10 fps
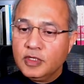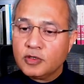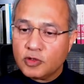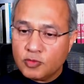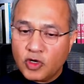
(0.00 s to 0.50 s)

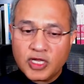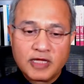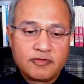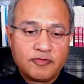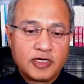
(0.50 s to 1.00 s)
Good morning,
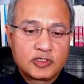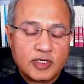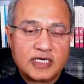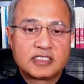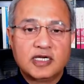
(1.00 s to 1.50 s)
everyone. So
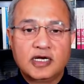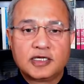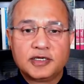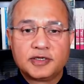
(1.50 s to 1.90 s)
let's start.